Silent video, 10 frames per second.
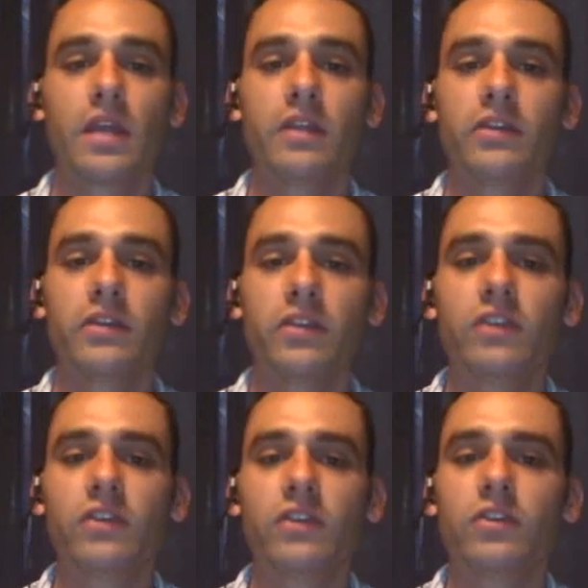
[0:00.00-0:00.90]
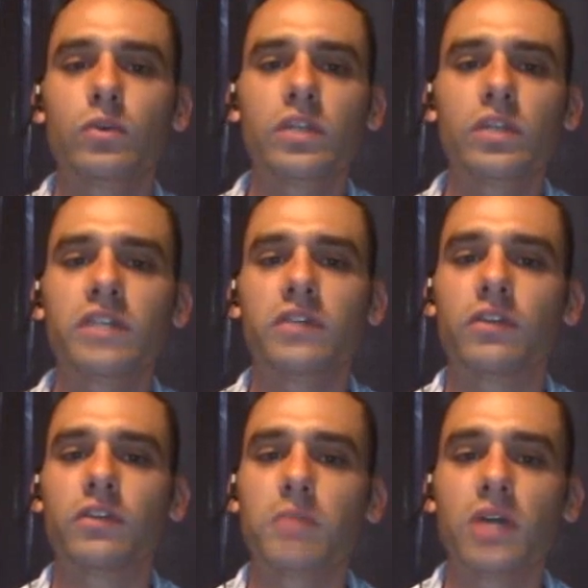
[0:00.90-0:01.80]
The citizens who live in
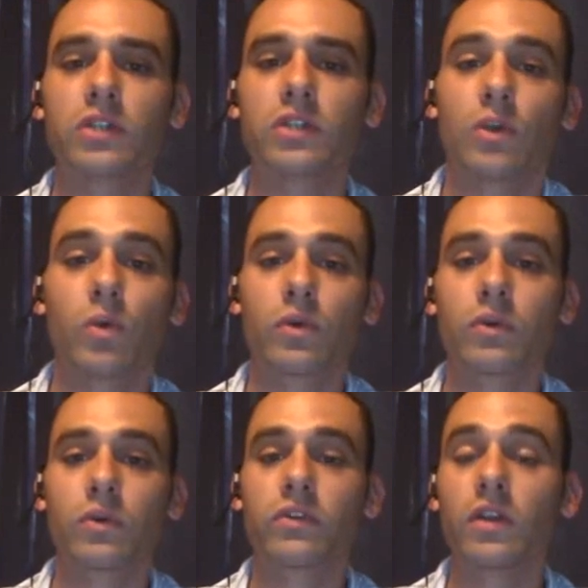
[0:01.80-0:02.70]
smuggling corridors